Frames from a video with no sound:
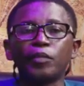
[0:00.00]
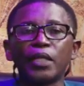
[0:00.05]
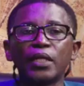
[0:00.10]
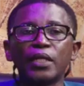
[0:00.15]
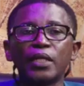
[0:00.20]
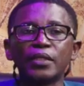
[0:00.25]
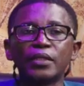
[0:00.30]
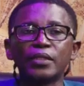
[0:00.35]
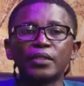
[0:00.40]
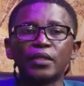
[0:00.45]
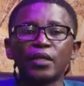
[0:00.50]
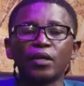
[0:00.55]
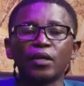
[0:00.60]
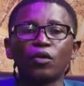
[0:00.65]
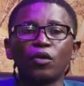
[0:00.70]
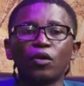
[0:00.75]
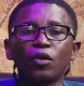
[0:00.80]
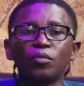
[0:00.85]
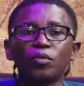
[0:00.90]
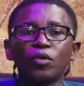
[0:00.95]
It's a
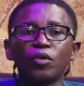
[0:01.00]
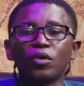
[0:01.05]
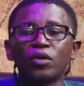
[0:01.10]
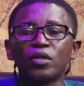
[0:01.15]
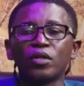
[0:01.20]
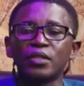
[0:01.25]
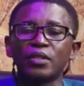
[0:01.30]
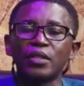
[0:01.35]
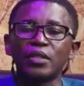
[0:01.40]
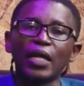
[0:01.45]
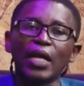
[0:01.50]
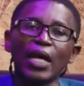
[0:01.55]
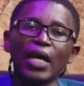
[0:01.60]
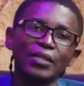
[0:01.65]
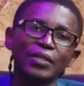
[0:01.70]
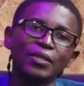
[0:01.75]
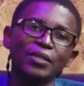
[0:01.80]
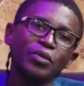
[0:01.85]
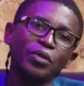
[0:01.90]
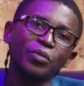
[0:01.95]
call because it has
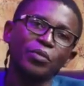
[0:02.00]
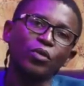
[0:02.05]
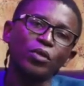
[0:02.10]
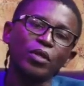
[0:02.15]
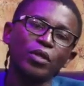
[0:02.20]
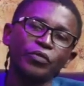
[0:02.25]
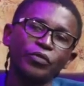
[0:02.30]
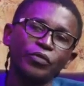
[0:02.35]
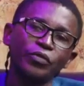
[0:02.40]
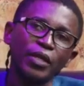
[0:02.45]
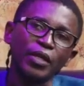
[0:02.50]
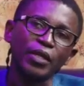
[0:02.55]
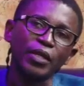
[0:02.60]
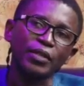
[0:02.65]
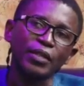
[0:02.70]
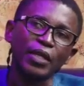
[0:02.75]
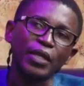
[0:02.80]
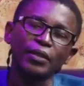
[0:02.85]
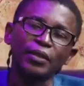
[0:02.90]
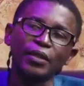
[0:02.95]
a ripple effect,
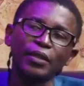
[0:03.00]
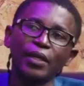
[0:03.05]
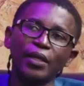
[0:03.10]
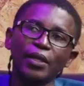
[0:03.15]
and